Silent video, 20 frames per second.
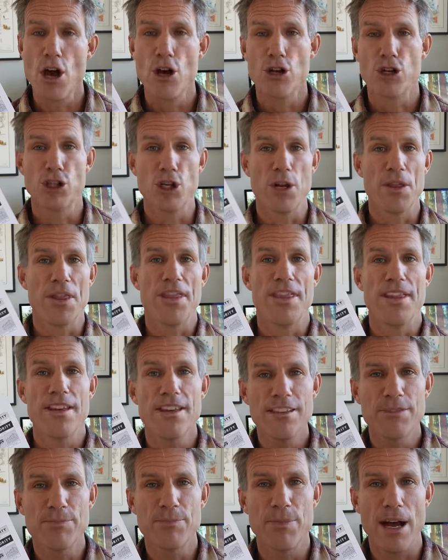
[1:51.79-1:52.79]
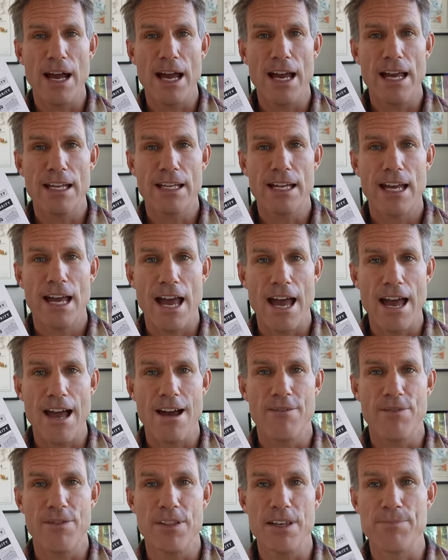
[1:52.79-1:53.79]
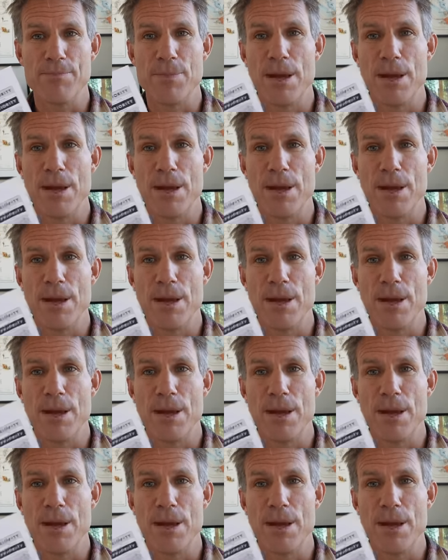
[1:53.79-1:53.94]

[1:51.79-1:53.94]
should this bike have the